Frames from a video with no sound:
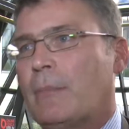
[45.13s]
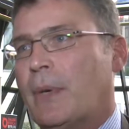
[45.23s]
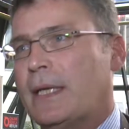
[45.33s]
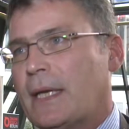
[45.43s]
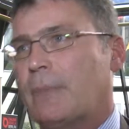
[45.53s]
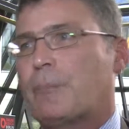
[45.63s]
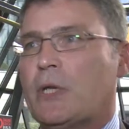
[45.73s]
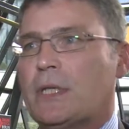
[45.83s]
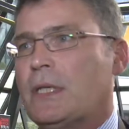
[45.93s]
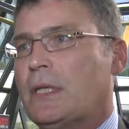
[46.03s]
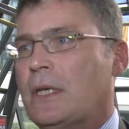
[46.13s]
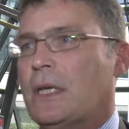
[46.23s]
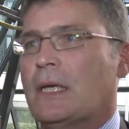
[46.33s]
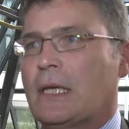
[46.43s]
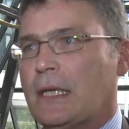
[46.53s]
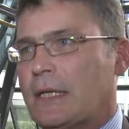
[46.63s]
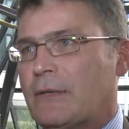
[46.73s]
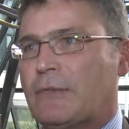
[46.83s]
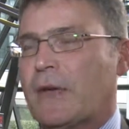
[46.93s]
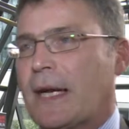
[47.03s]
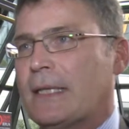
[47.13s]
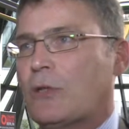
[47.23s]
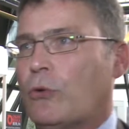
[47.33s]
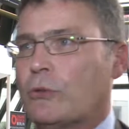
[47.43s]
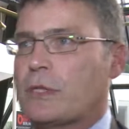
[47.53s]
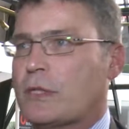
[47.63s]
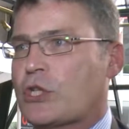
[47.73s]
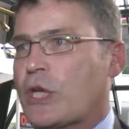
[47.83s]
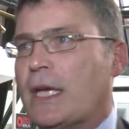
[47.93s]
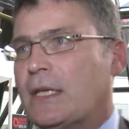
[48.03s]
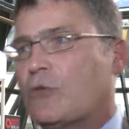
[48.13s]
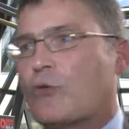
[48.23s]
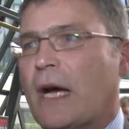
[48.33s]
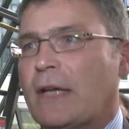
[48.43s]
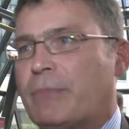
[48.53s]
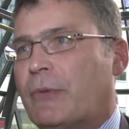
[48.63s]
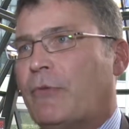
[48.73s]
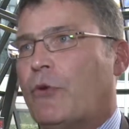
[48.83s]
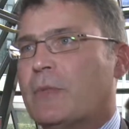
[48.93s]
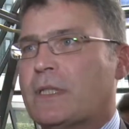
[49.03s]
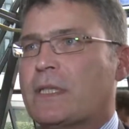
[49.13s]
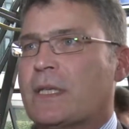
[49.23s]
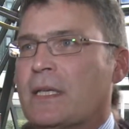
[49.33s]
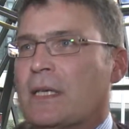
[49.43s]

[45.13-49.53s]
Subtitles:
by a pretty clearly defined causal chain, drive performance.